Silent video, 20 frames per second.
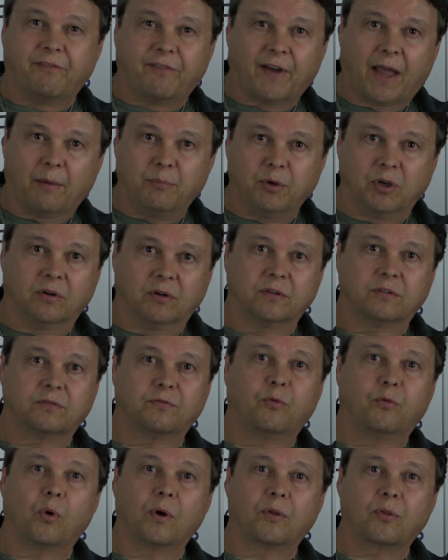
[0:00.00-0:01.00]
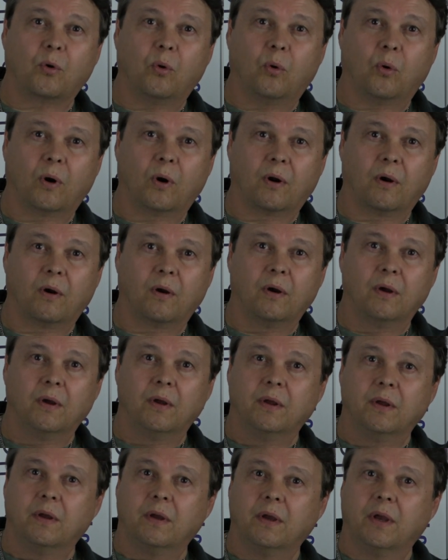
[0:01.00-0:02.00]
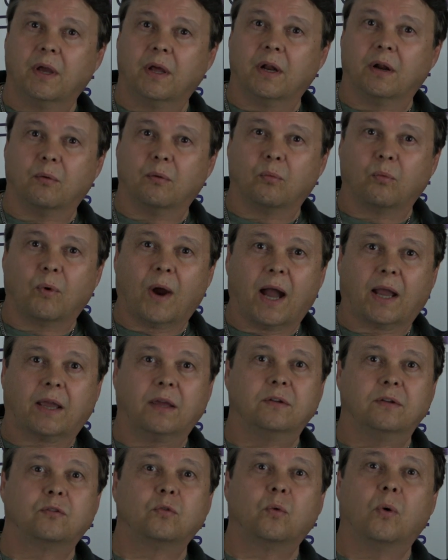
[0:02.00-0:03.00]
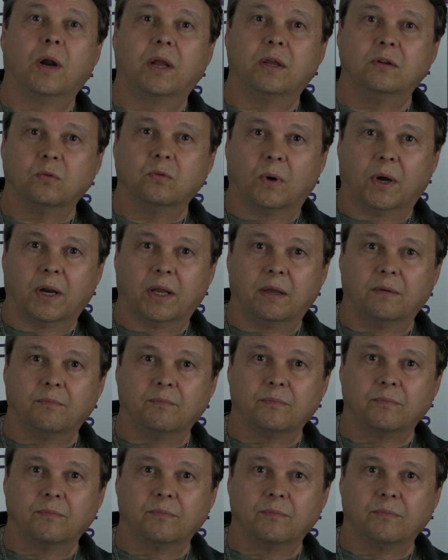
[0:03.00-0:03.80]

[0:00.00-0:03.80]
fabulous 4th quarter and a rockin' 2020.